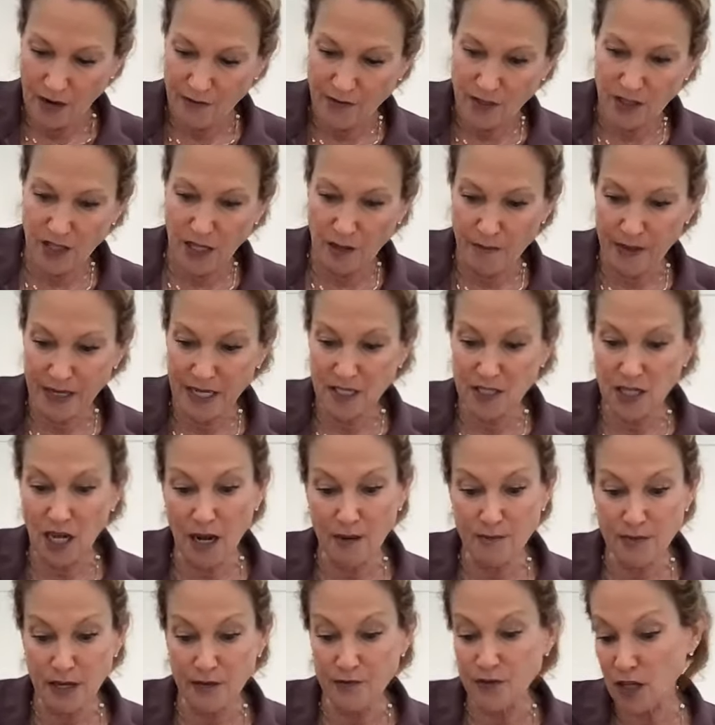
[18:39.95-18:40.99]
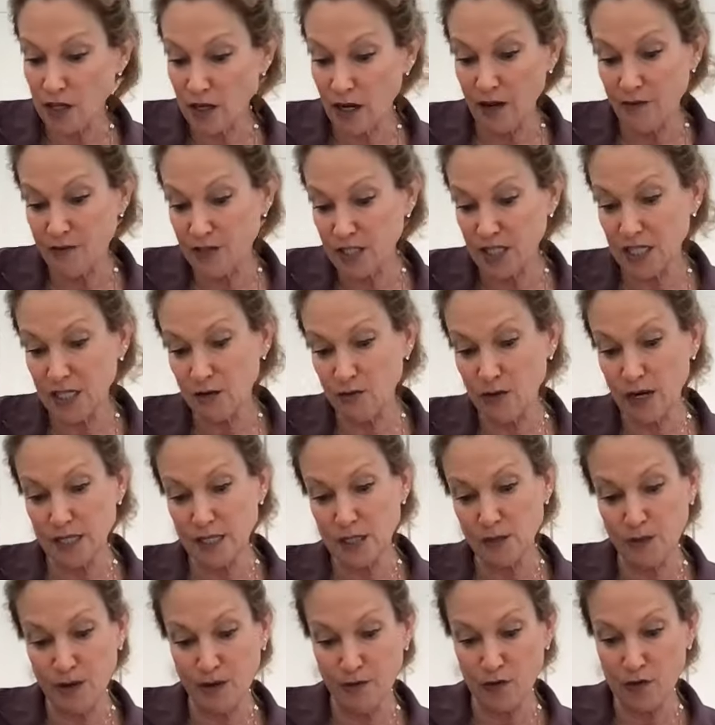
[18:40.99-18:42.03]
I've done that many times. I've done. I've seen a
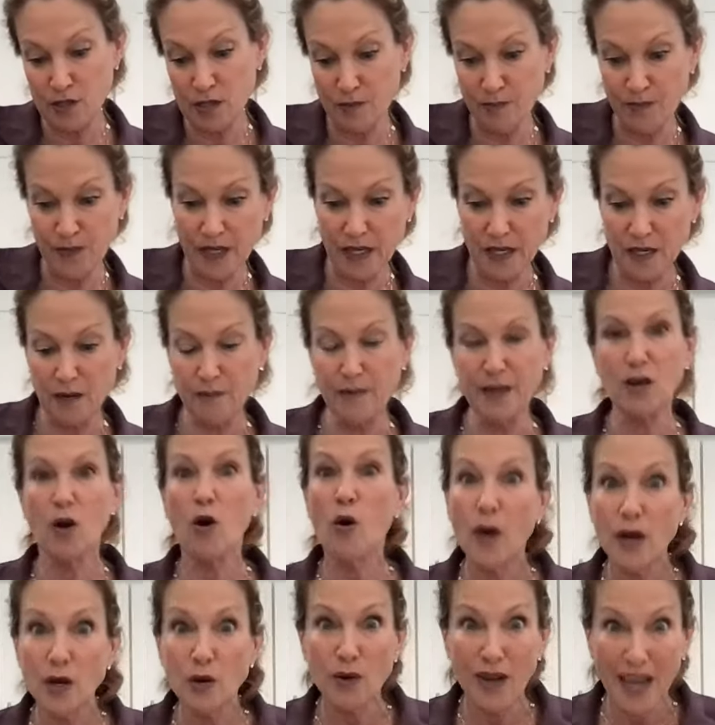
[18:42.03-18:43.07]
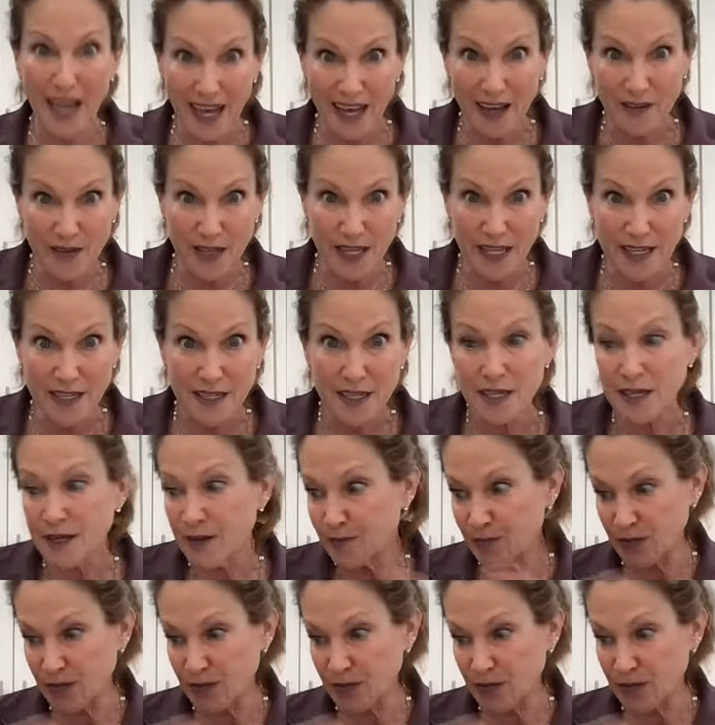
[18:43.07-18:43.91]
recipe for something, and I'm like, oh, I don't have it.